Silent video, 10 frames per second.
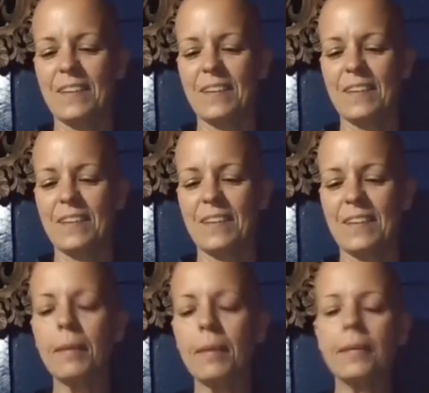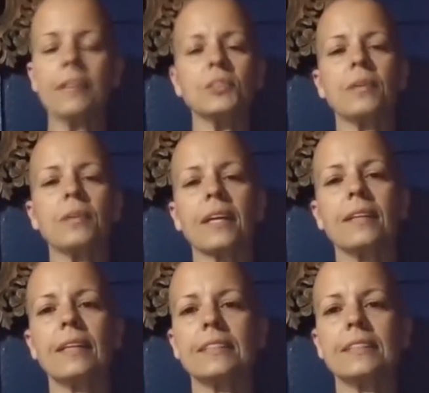we may begin to
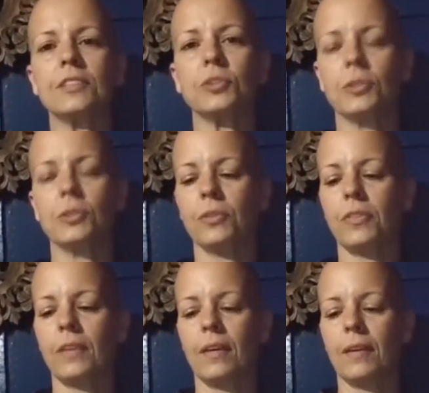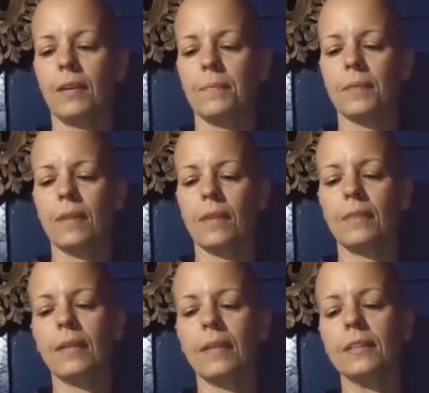recognize the truth
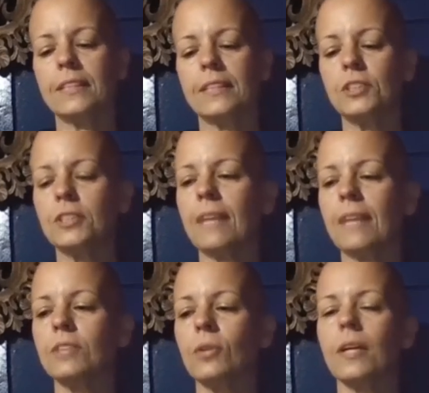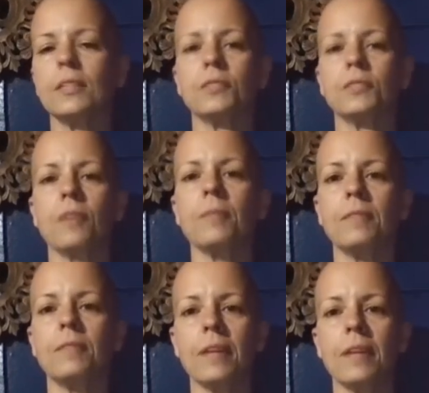that our teachers have told us from the
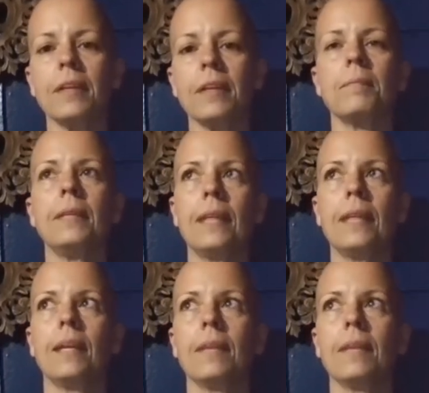very beginning.